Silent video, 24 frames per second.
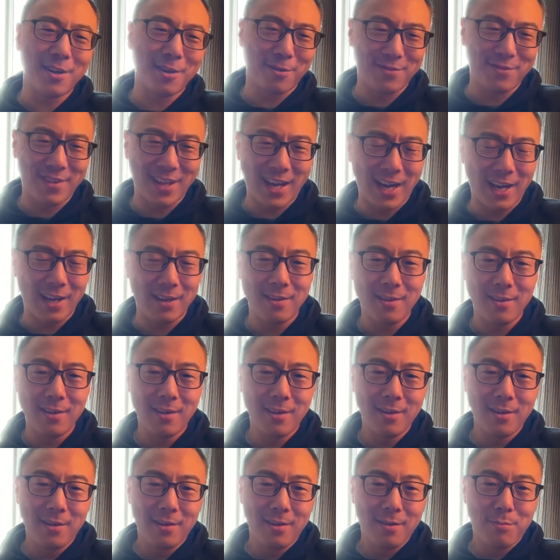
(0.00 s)
of that.
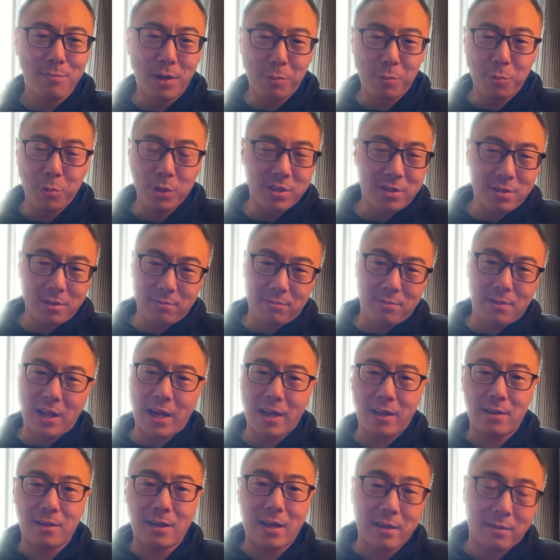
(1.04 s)
But with
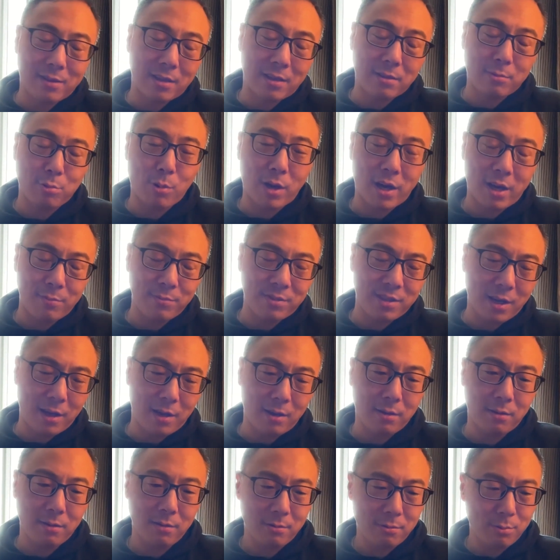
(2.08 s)
like that's why I'm
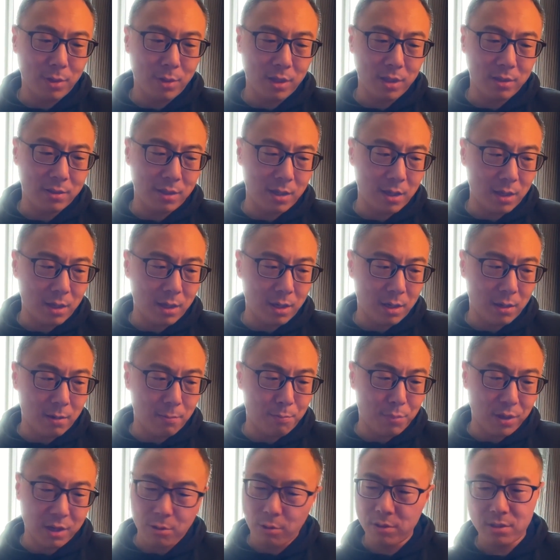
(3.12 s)
saying with
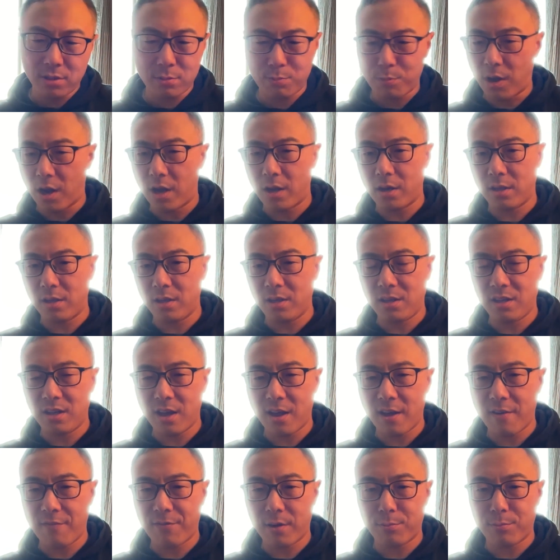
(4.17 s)
Bitcoin Spot
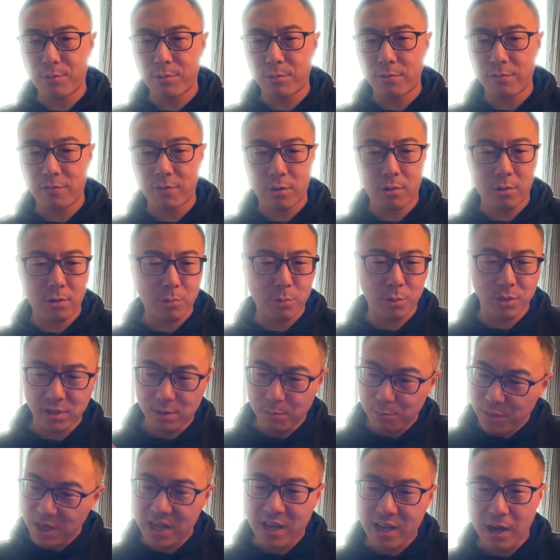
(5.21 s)
ETF approval,
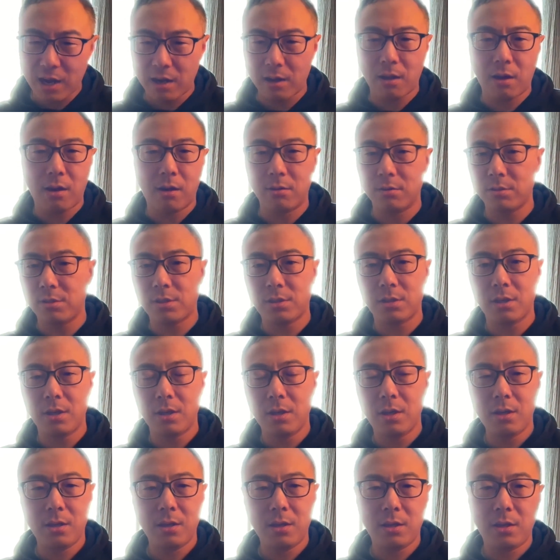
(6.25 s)
with MiCA launch,
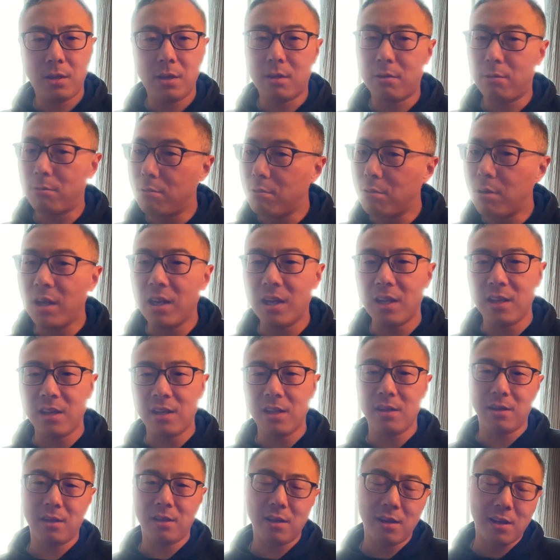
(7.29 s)
it
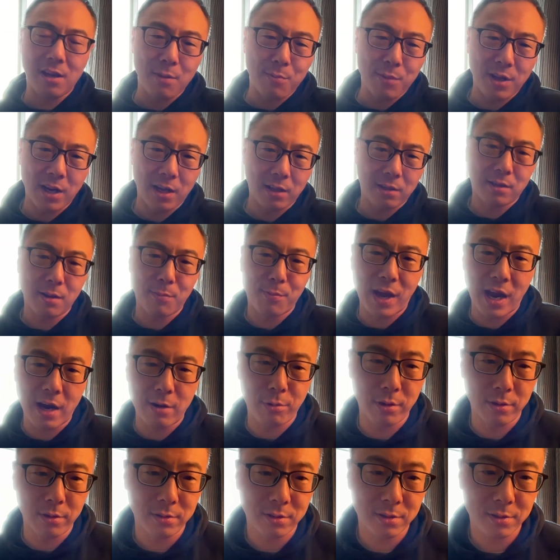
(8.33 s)
really eliminate the
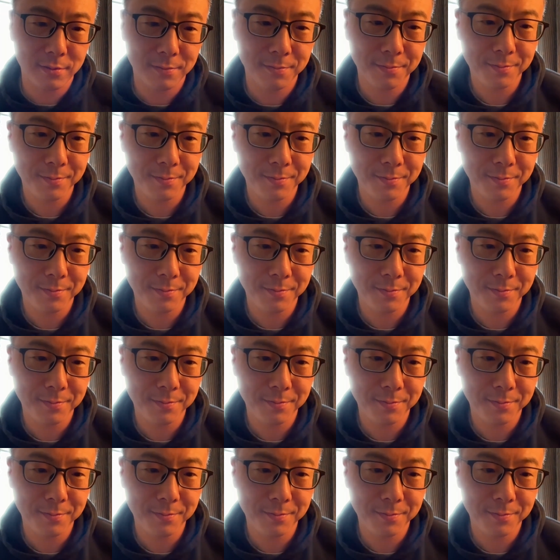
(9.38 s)
barriers.